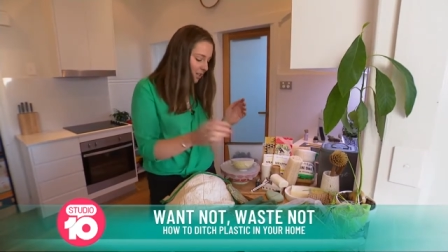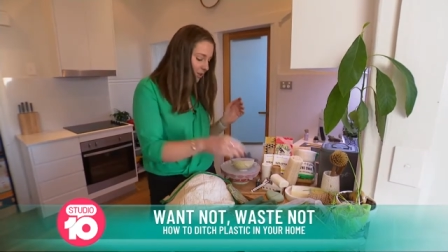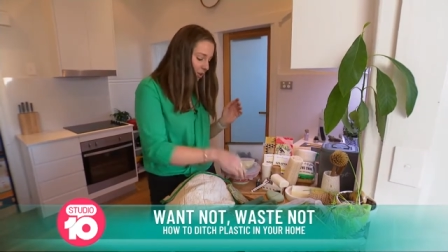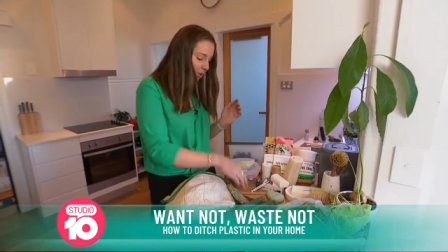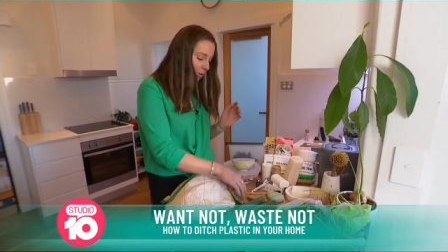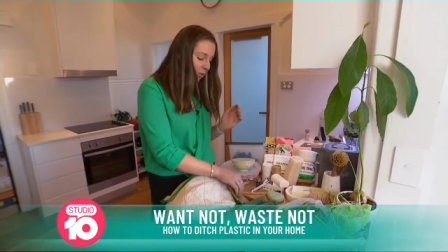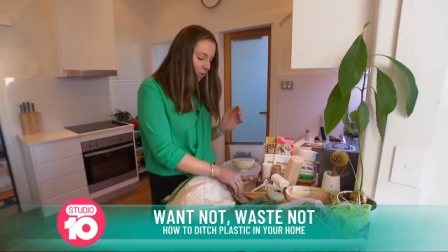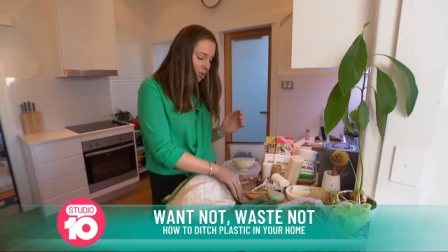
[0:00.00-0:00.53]
You
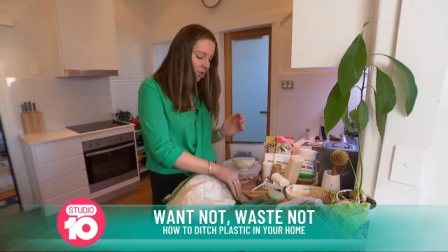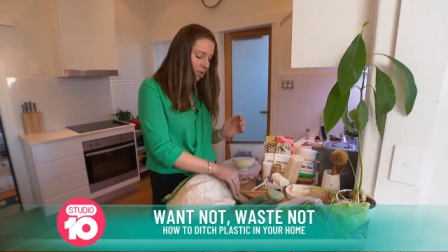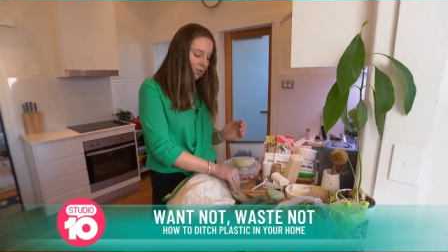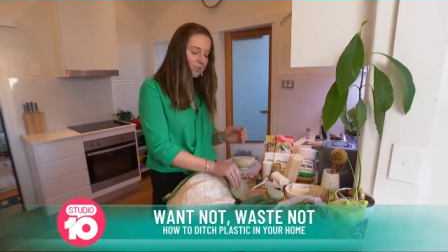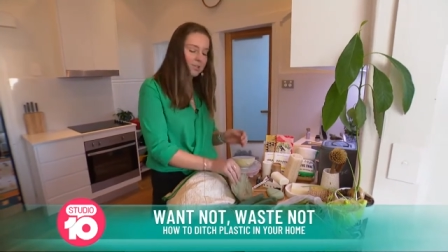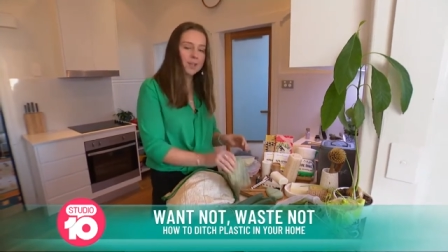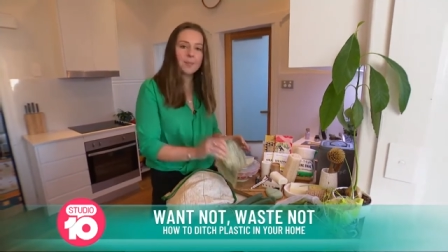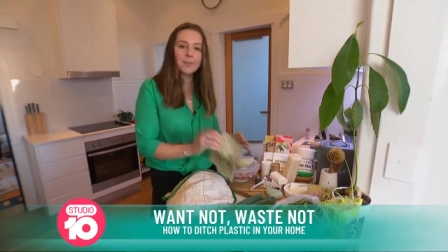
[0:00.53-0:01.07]
can also
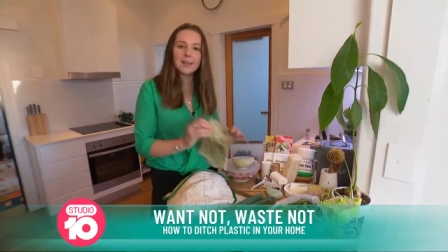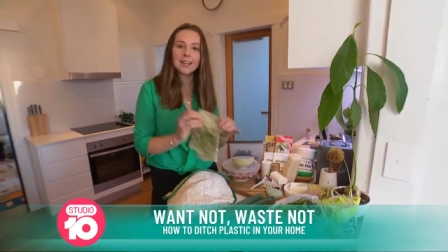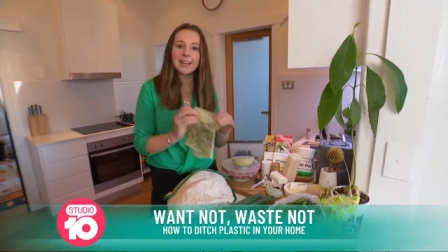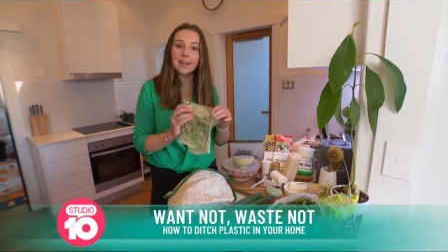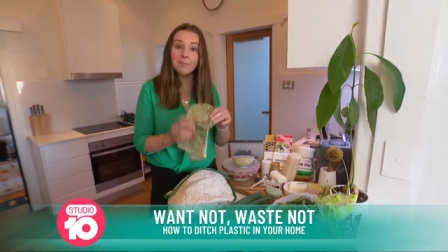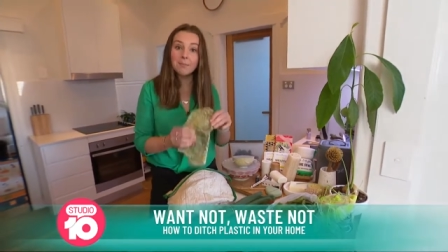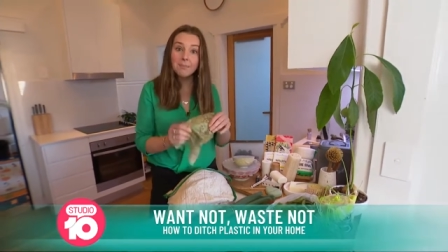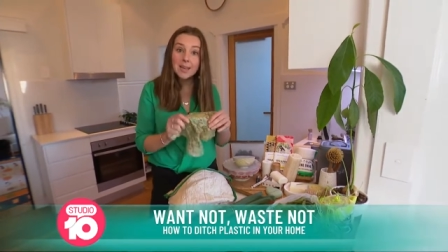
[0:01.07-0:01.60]
use something
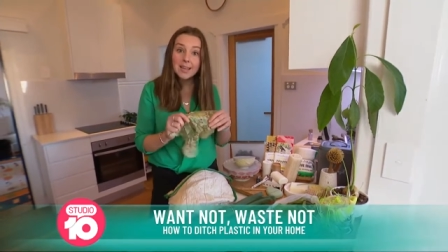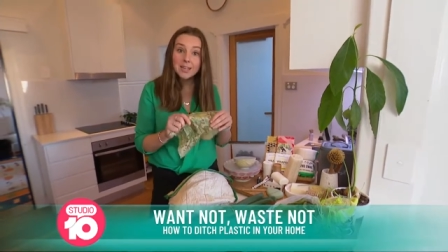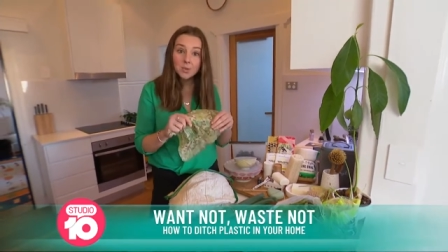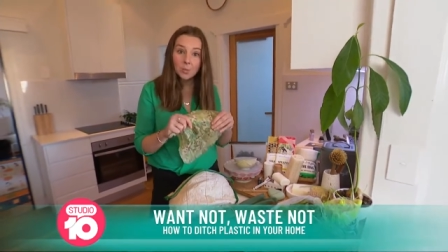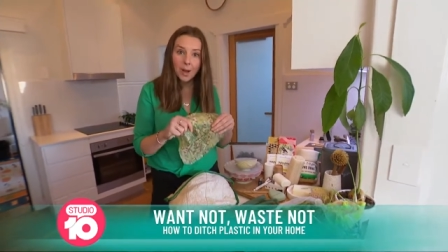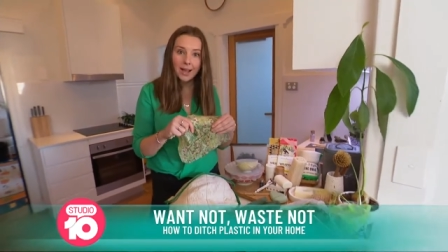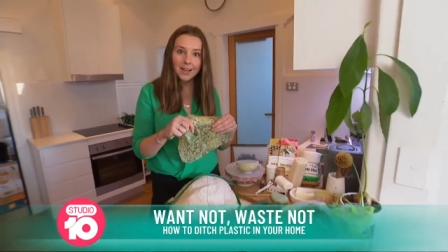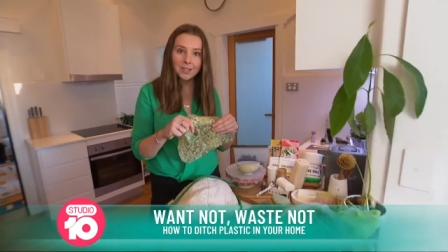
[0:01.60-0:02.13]
like a
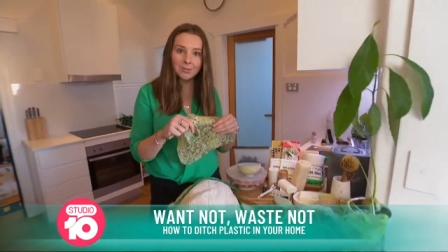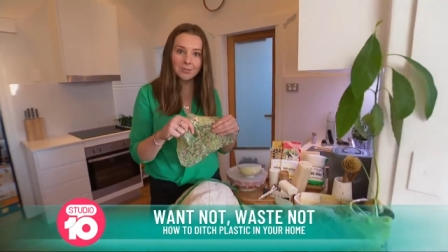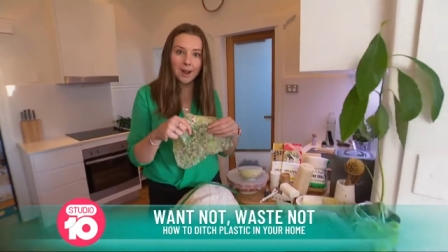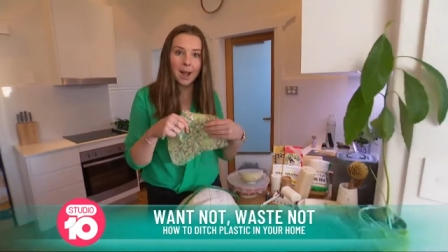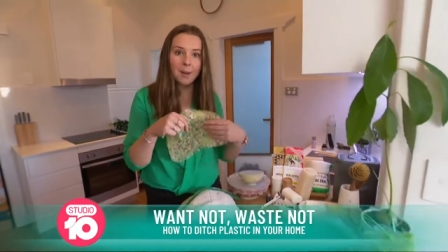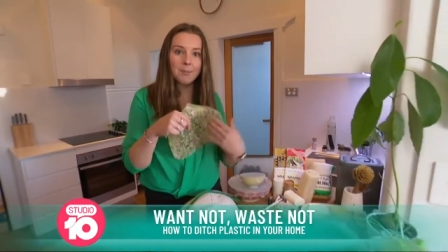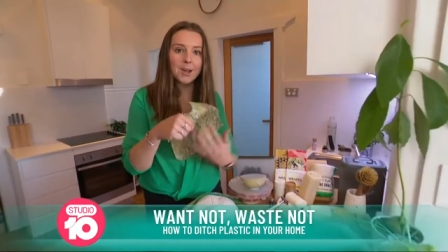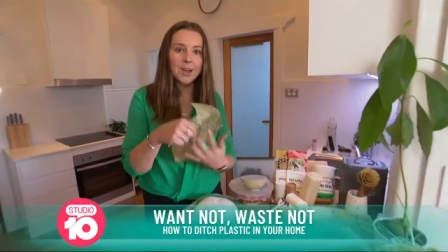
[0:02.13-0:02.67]
beeswax
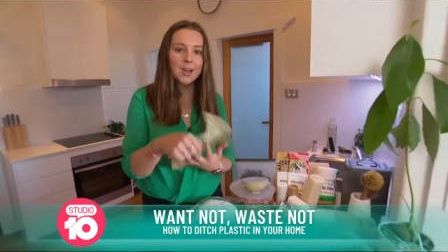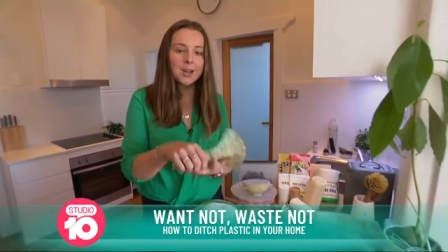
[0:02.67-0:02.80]
wrap.